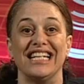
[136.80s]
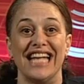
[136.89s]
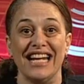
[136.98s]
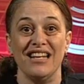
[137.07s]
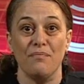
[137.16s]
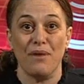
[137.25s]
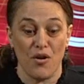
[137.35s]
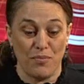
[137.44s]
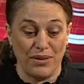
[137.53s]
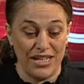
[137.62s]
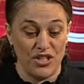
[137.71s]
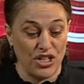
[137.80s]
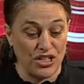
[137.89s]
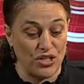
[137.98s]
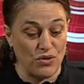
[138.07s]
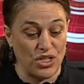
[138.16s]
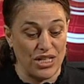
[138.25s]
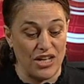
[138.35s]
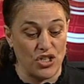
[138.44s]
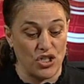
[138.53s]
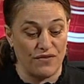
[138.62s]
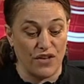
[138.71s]
the Canadian Paraplegic
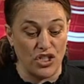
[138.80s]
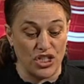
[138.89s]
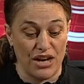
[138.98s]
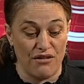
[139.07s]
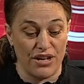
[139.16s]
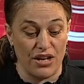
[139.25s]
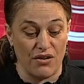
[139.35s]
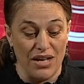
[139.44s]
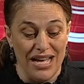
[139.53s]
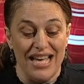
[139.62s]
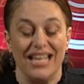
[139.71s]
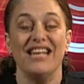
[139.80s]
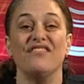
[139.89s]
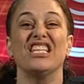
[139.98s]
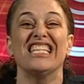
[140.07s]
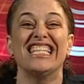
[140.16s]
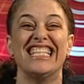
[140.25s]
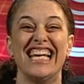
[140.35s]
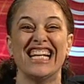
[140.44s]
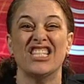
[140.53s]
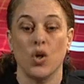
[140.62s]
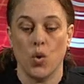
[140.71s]
Association of Ontario gives
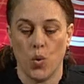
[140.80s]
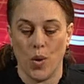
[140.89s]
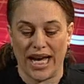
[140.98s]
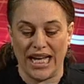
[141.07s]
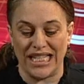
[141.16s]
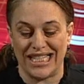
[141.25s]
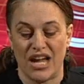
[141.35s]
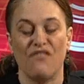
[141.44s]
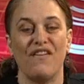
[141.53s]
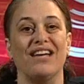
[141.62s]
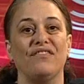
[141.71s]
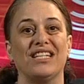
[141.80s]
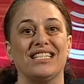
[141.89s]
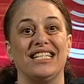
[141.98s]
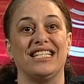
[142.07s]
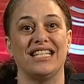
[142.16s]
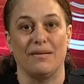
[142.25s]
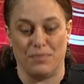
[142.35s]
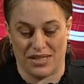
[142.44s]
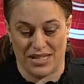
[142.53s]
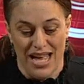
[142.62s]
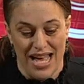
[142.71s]
six quick self advocacy
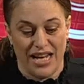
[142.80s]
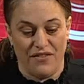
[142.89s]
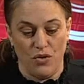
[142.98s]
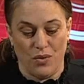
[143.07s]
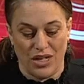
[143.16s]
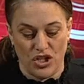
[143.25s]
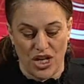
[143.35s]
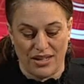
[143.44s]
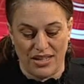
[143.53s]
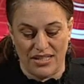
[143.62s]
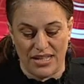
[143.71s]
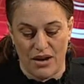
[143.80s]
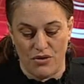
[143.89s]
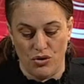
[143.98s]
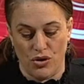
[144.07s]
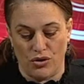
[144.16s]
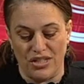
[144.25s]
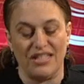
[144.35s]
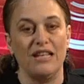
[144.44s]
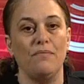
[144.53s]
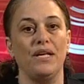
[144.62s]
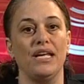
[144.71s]
tips. And if you want to check these out, you go to
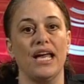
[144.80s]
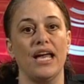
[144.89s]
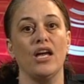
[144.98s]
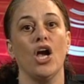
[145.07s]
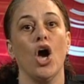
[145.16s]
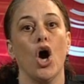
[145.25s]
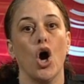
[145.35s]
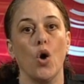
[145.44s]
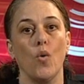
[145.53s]
cpaont.org.